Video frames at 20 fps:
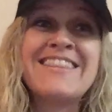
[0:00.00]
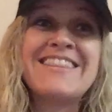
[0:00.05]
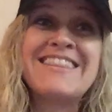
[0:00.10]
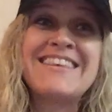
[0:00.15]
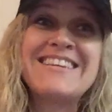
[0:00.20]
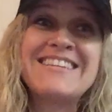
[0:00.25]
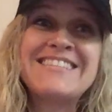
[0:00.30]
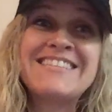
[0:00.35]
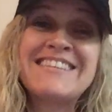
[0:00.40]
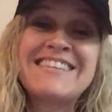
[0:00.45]

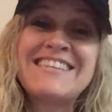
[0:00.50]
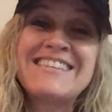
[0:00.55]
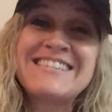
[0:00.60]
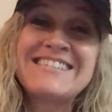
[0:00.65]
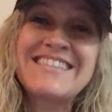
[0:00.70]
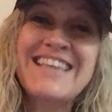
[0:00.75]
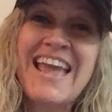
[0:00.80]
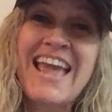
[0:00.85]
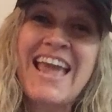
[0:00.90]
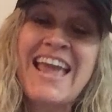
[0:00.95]
This
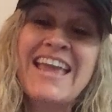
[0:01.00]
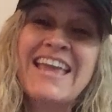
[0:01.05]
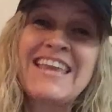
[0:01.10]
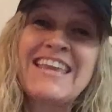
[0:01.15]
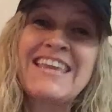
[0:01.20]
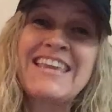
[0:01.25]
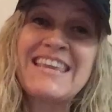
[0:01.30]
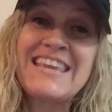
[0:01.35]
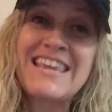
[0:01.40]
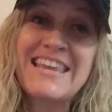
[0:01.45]
is
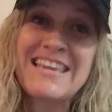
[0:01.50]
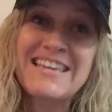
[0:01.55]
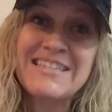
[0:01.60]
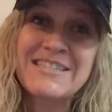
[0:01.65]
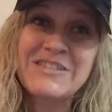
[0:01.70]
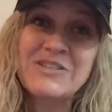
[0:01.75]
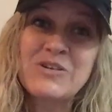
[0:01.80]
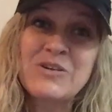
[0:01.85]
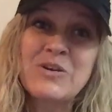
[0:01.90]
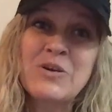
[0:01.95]
a
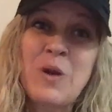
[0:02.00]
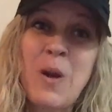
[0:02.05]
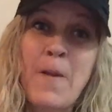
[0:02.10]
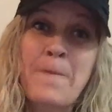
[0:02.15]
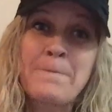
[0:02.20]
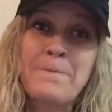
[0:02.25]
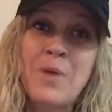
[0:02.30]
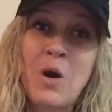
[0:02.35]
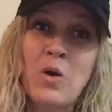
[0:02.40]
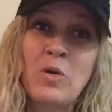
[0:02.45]
Easter
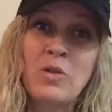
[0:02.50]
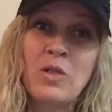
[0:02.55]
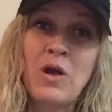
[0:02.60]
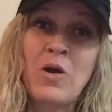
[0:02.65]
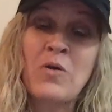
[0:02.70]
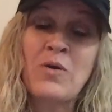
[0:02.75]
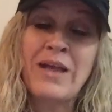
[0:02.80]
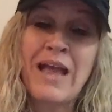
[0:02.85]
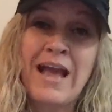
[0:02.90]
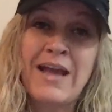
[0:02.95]

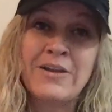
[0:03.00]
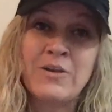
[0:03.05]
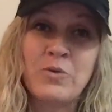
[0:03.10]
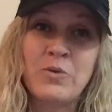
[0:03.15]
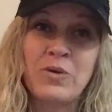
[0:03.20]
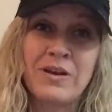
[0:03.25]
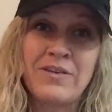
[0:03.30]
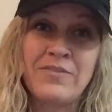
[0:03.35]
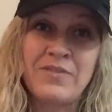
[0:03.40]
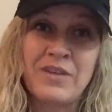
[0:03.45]
bolo
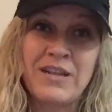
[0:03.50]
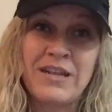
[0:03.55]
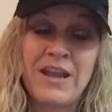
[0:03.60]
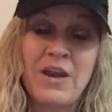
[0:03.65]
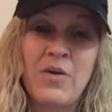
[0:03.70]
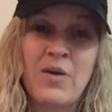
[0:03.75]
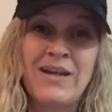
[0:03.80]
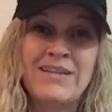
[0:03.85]
category video.